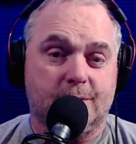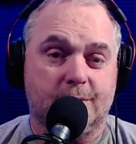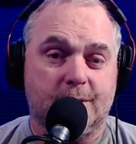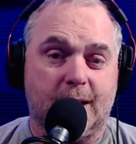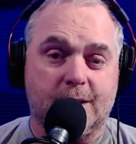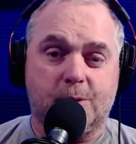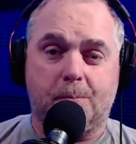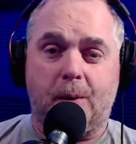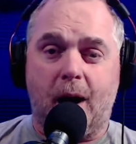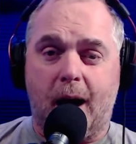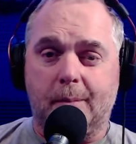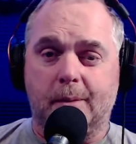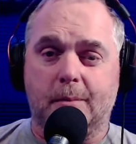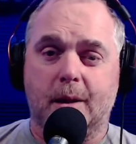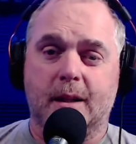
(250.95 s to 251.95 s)
That's
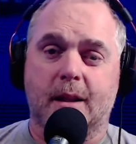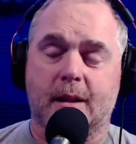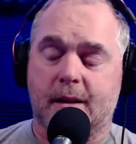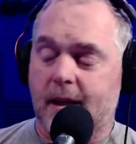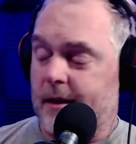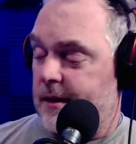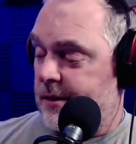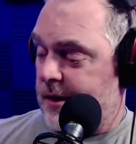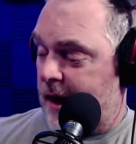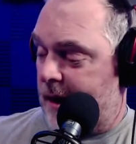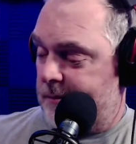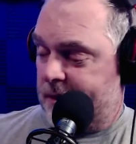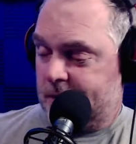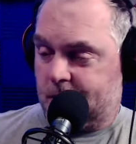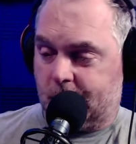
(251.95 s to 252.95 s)
probably the thing that's
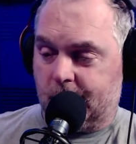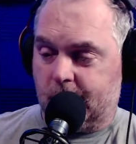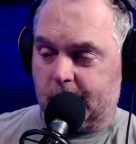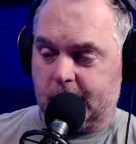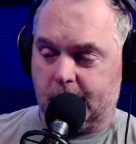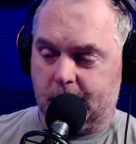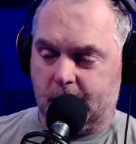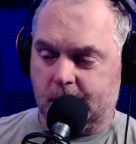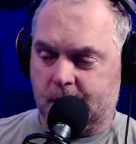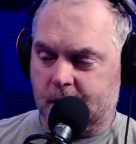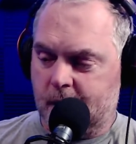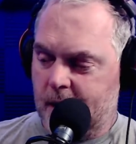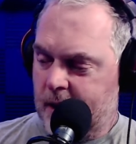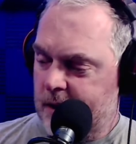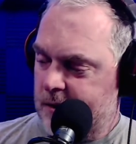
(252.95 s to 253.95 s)
got me screwed up the most.
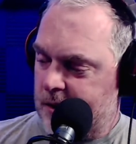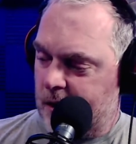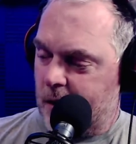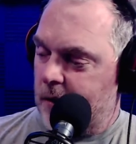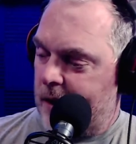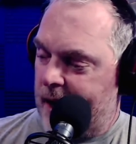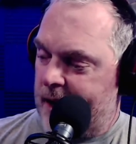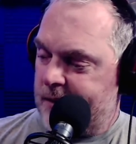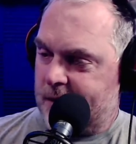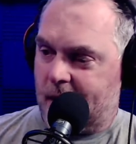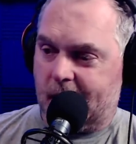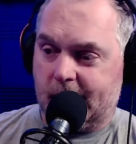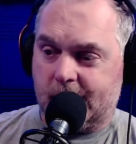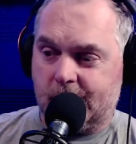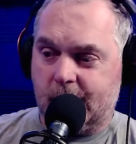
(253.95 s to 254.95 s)
So as
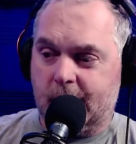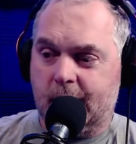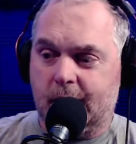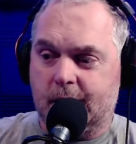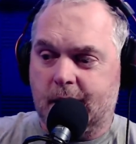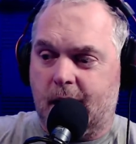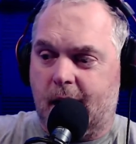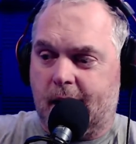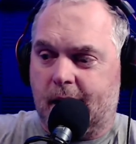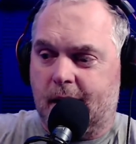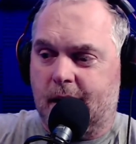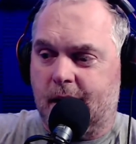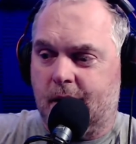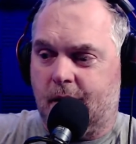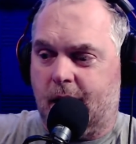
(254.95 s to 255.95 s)
I sit here talking to
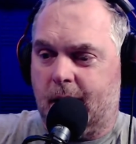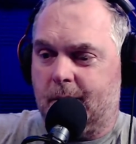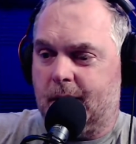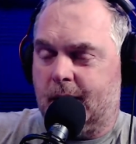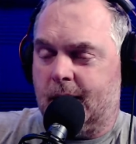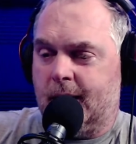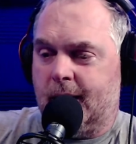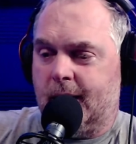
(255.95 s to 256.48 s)
you, I'm in